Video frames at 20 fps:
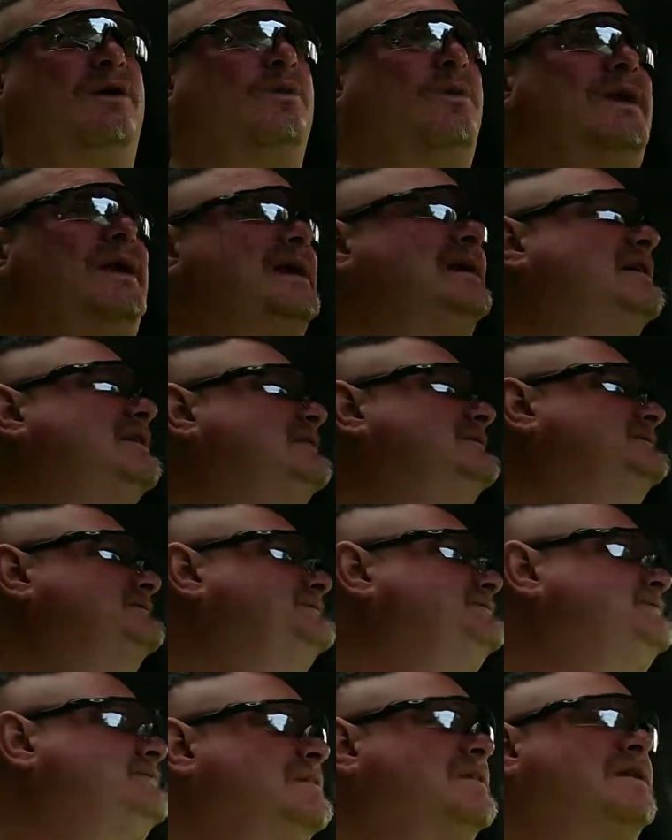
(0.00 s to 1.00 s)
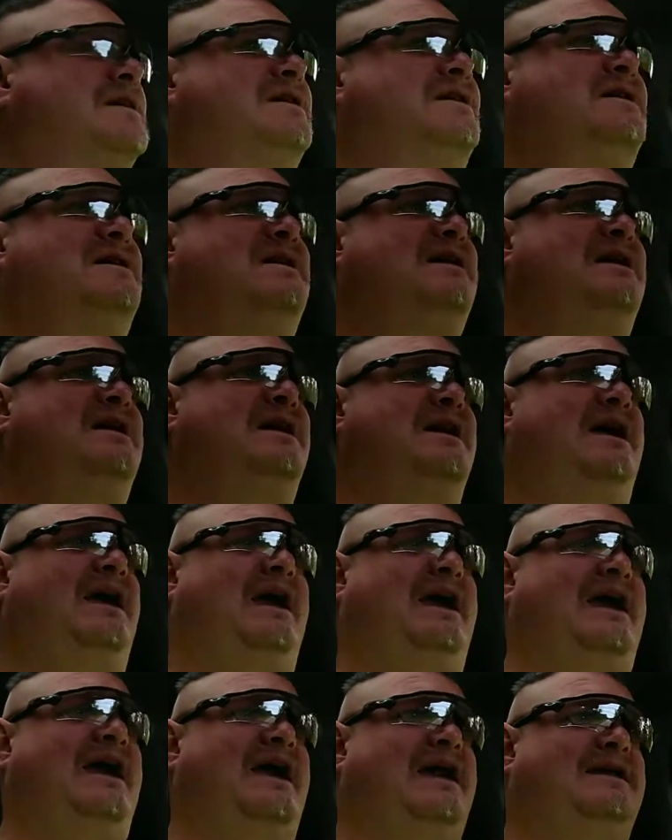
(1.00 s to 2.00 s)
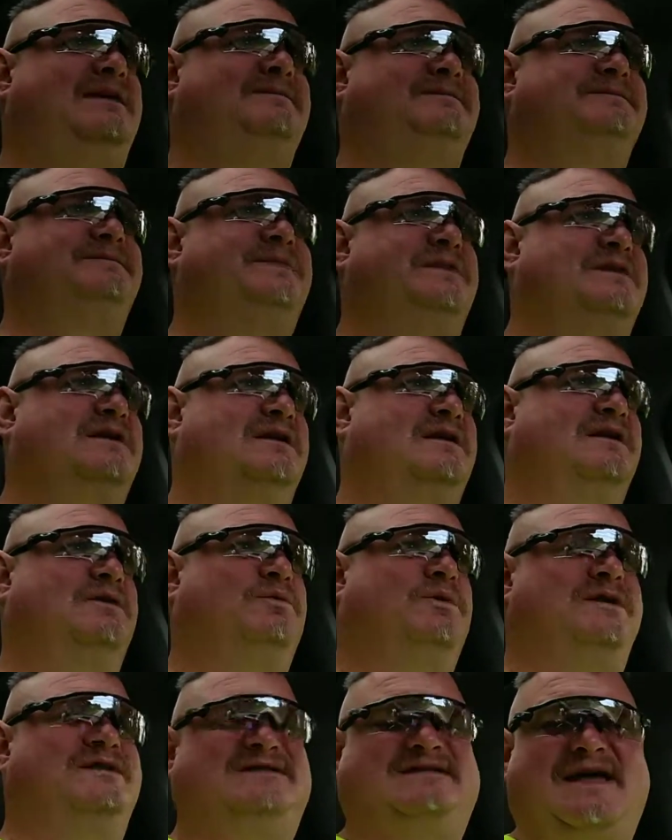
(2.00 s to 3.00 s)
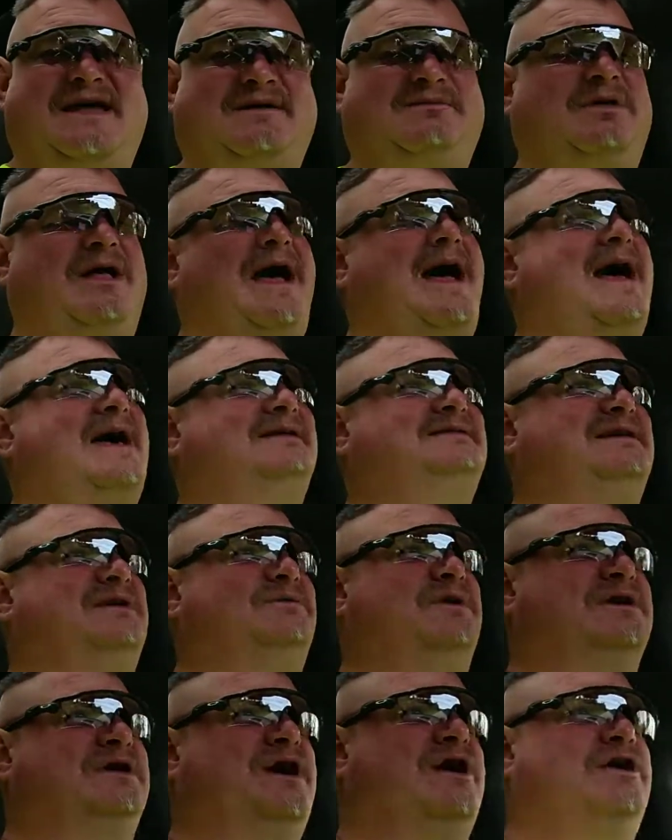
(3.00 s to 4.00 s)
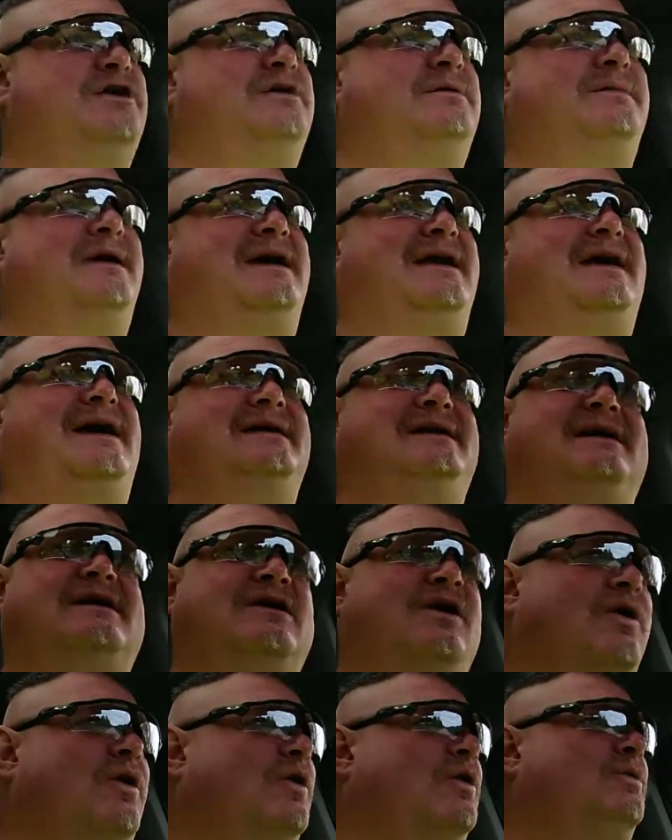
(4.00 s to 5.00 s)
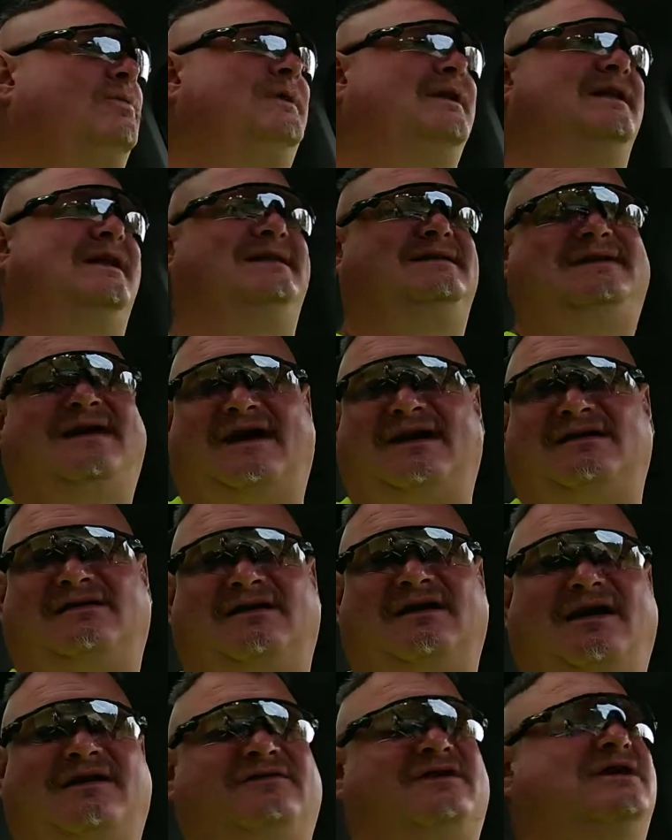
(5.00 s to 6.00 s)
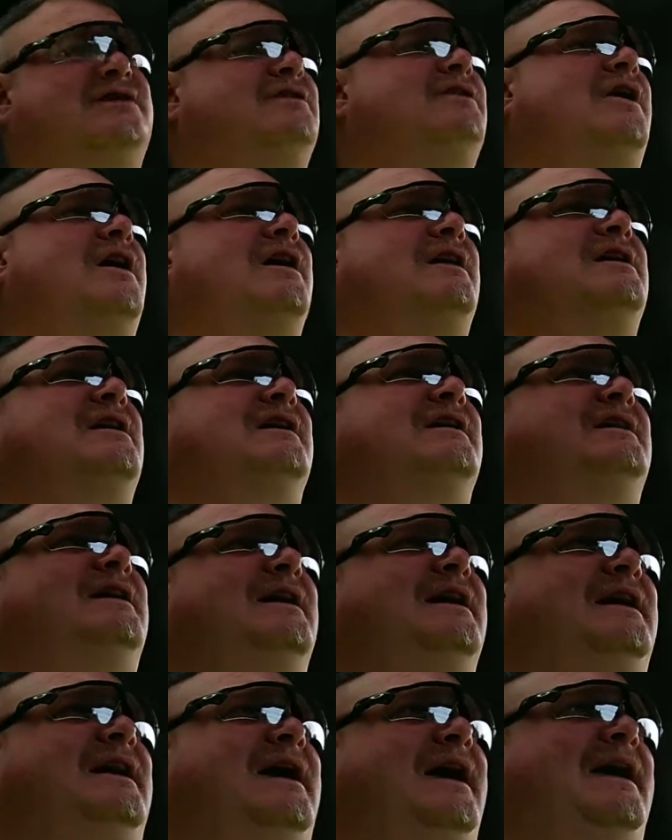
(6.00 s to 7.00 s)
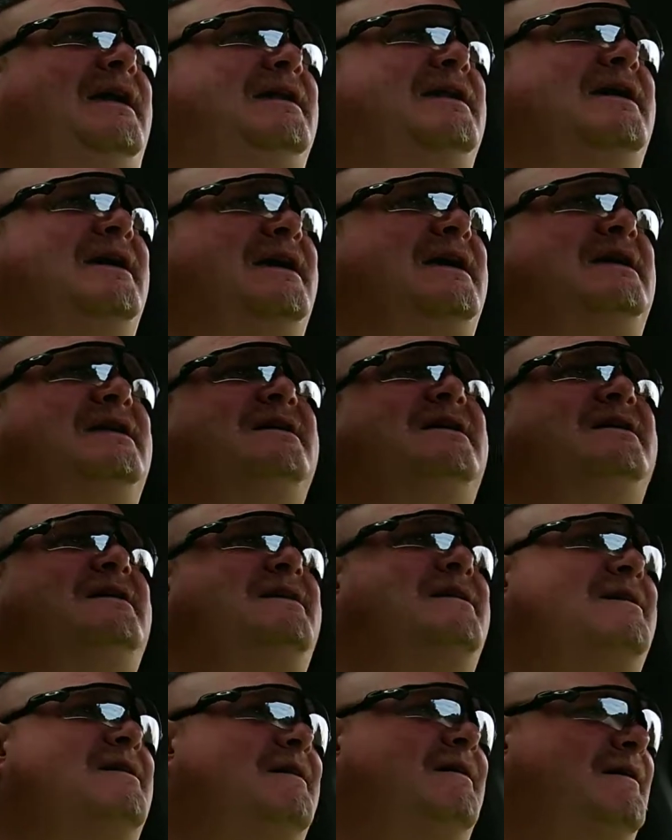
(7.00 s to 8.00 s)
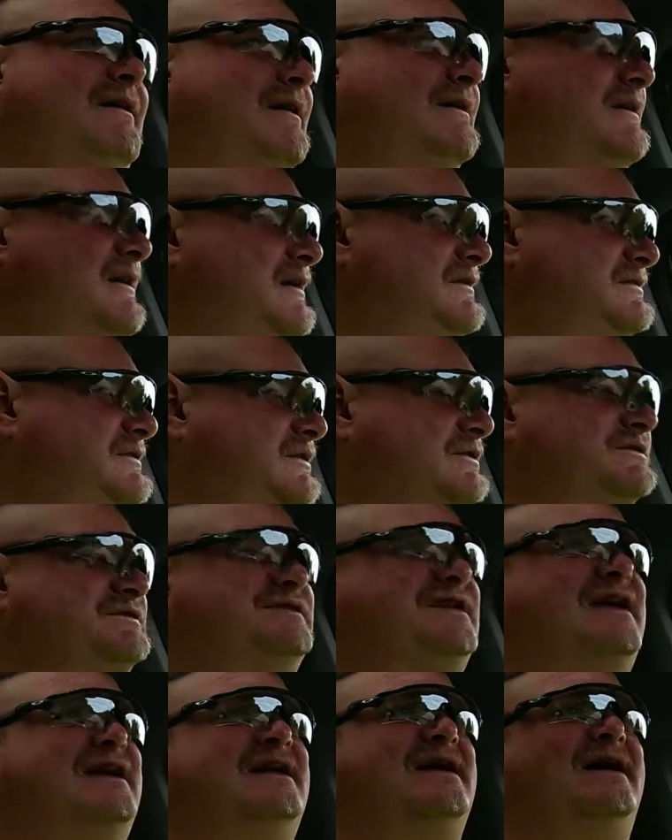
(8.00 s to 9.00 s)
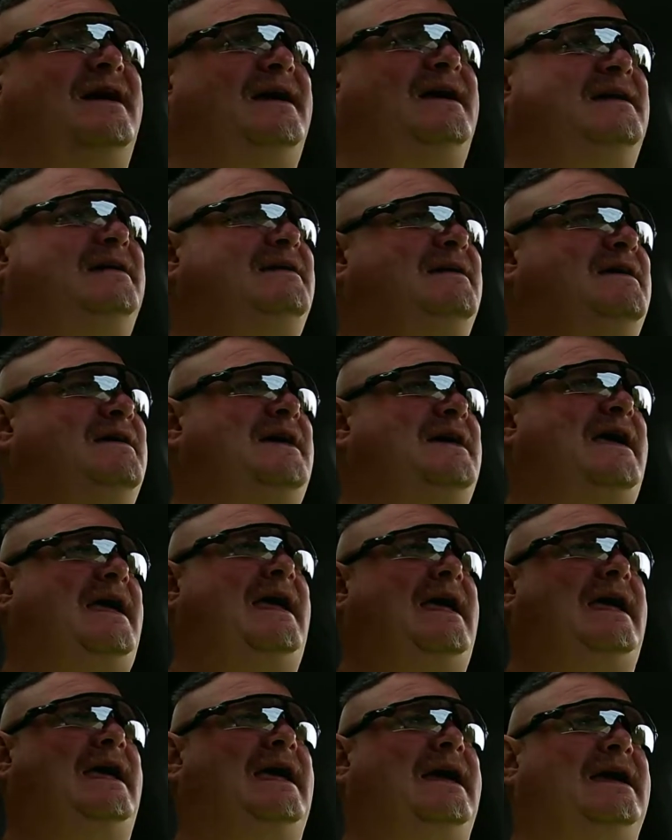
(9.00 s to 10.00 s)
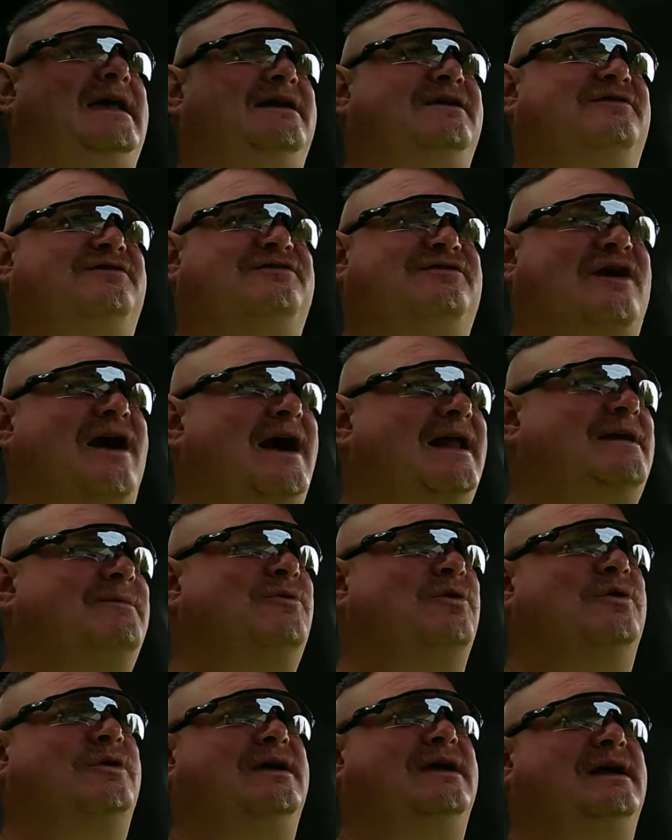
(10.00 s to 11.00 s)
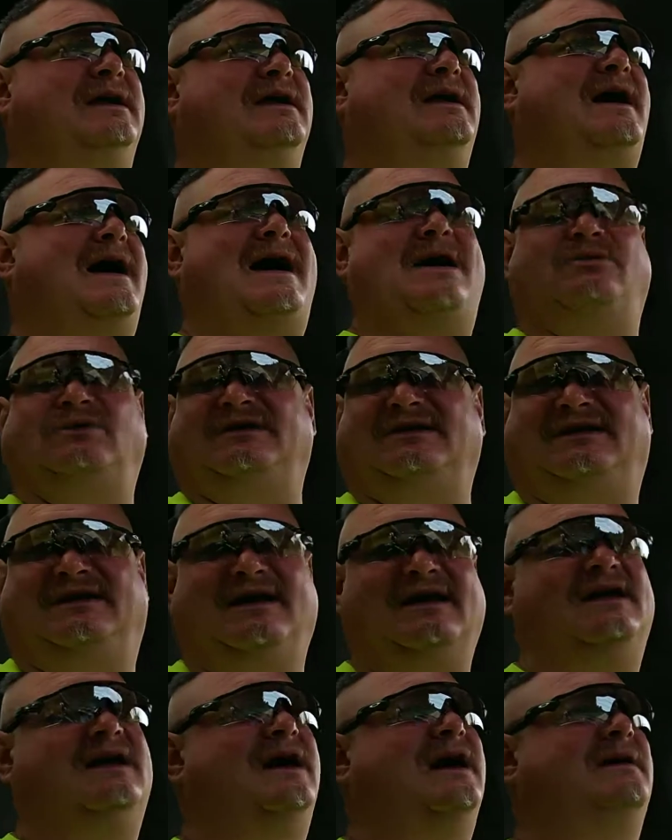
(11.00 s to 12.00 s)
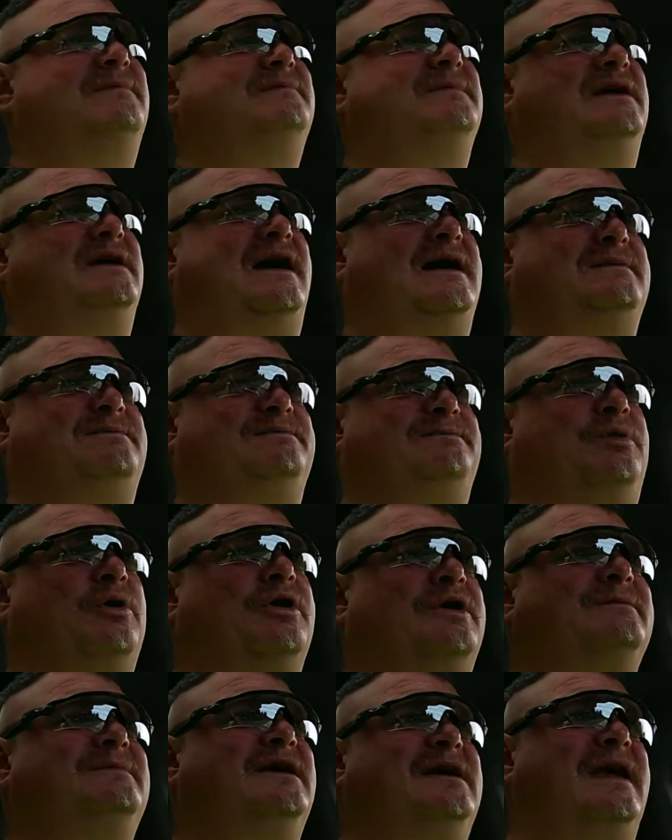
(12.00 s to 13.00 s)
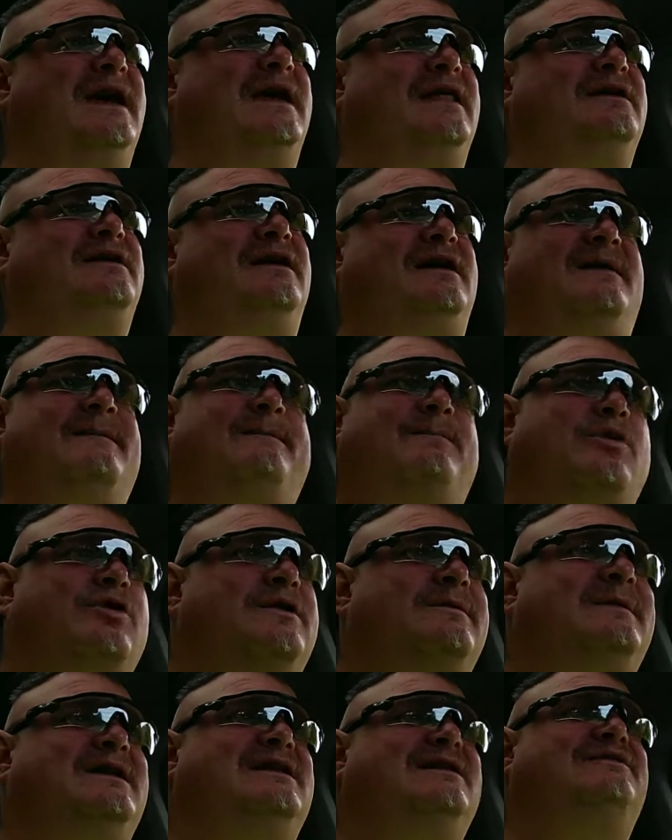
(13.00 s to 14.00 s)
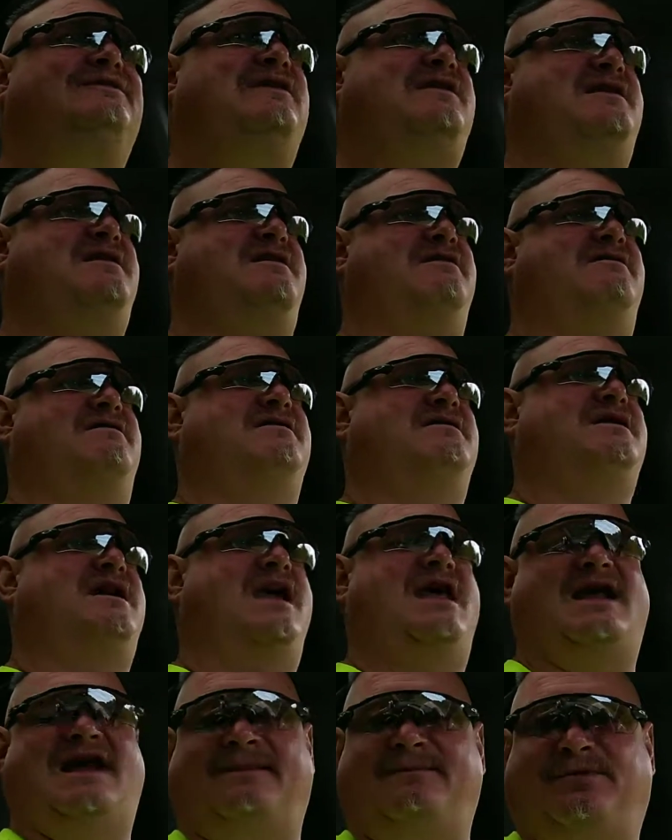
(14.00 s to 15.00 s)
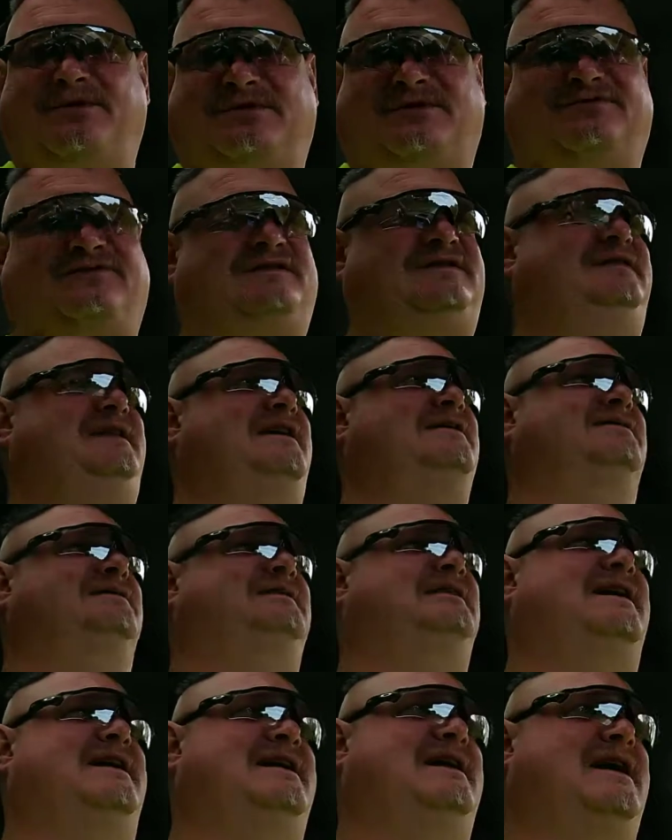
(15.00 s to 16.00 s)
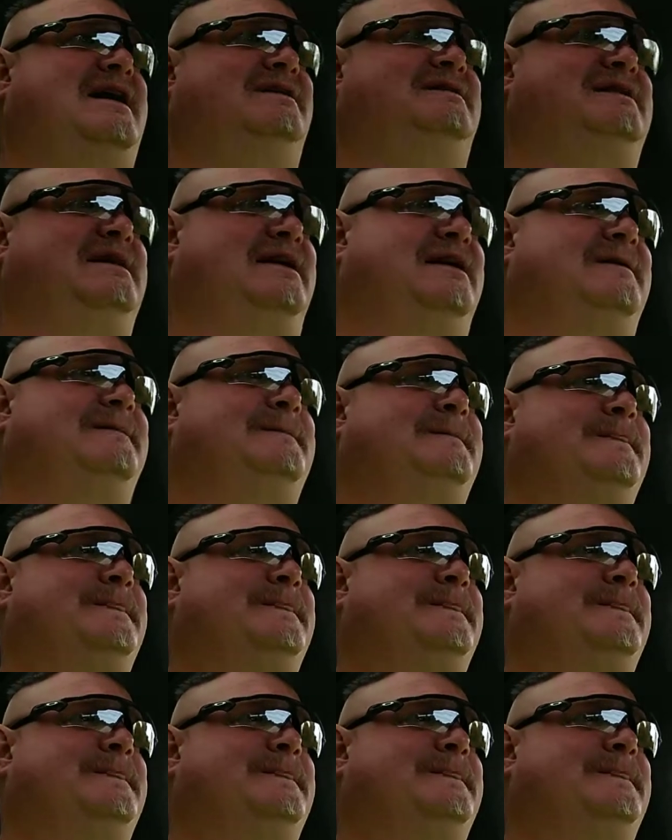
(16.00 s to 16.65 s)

week. And we'd sandblast and we'd coat them, and I'd get home at like 10 or 11 o'clock at night on Thursday night, and Friday morning I would get up, I'd put them together and put them in the front yard, and I'd put the for sale sign out there.